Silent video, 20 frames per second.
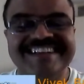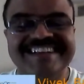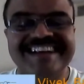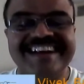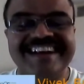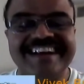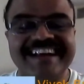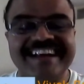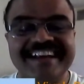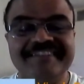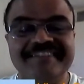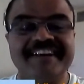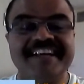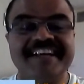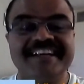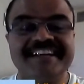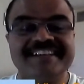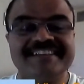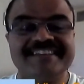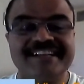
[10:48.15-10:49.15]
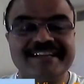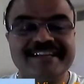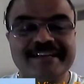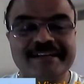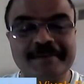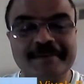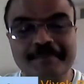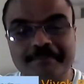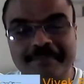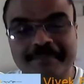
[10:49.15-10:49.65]
Anyway,
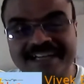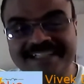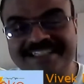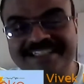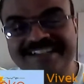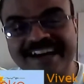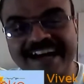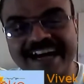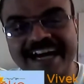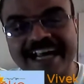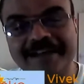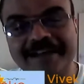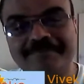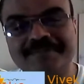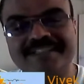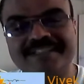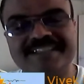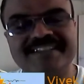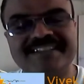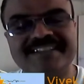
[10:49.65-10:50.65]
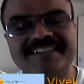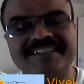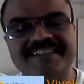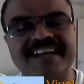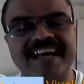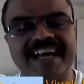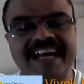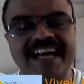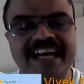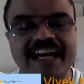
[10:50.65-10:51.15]
the much hyped
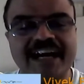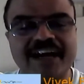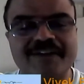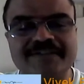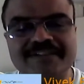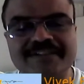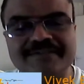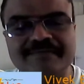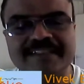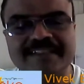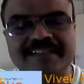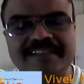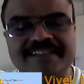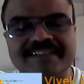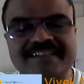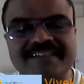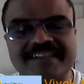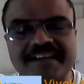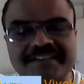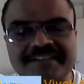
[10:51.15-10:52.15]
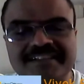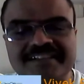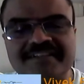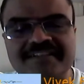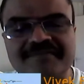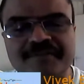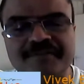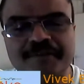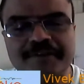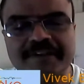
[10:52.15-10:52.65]
hangout with the other
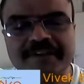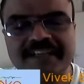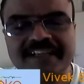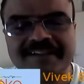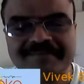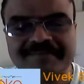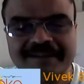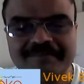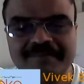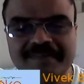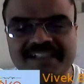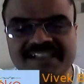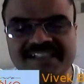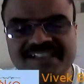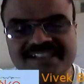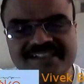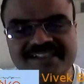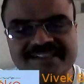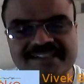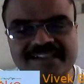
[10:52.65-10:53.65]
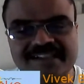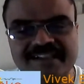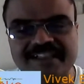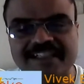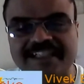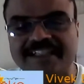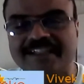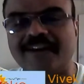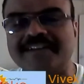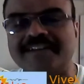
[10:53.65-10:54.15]
foreign members
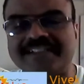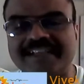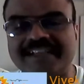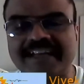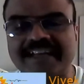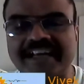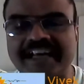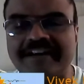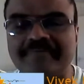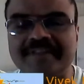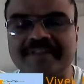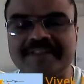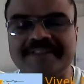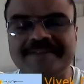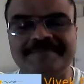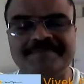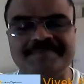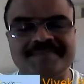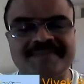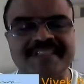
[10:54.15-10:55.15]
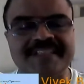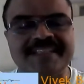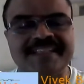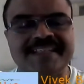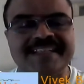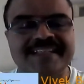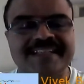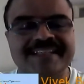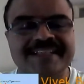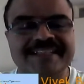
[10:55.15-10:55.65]
did not really happen.
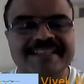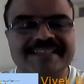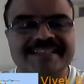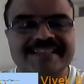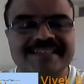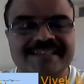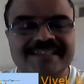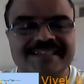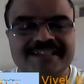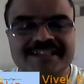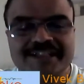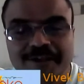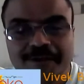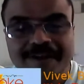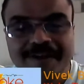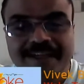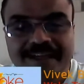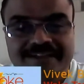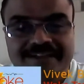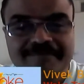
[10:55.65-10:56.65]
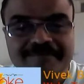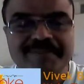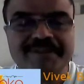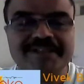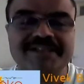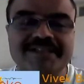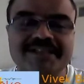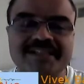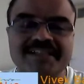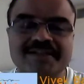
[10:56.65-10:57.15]
The only other
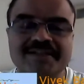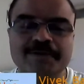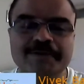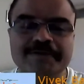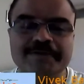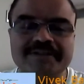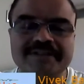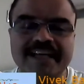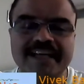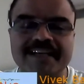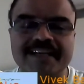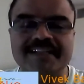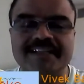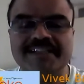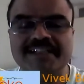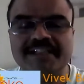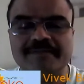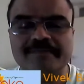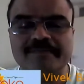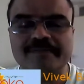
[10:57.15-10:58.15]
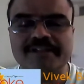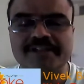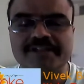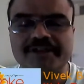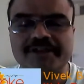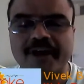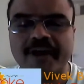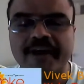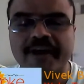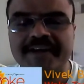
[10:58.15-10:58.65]
person who said she would
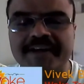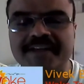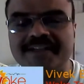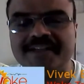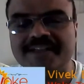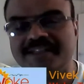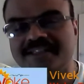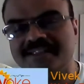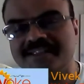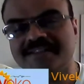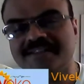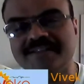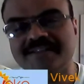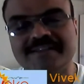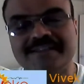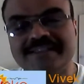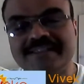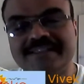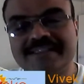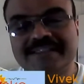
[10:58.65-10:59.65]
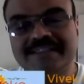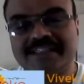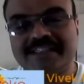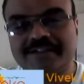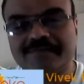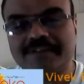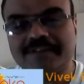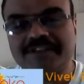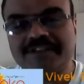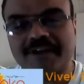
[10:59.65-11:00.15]
join
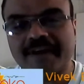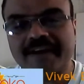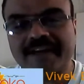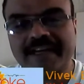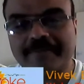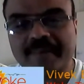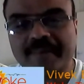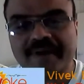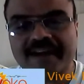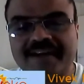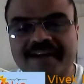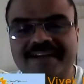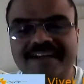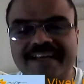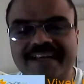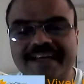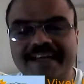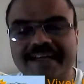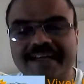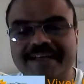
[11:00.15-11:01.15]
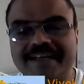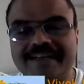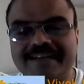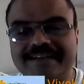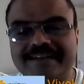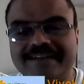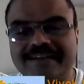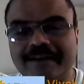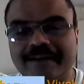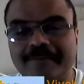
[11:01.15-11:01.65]
apparently
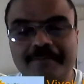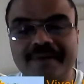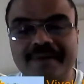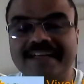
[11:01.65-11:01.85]
completely